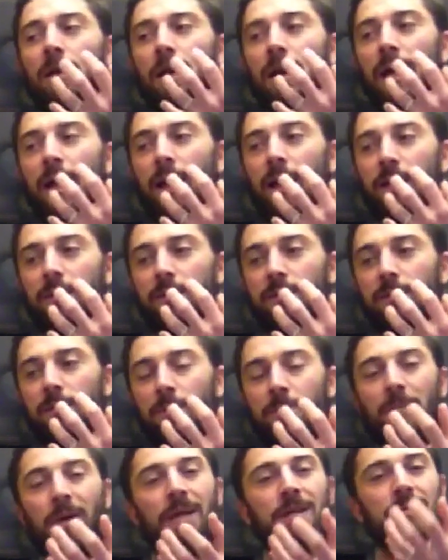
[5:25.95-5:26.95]
and
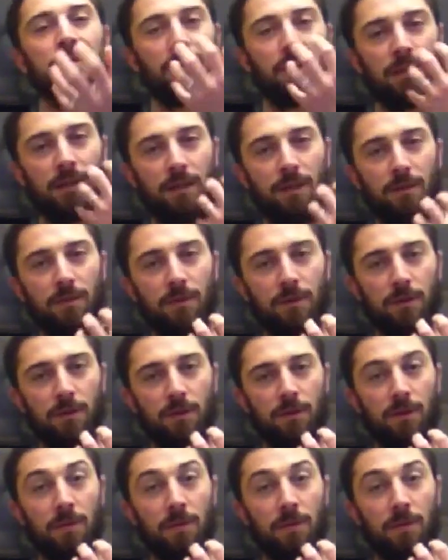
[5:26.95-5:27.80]
basically the,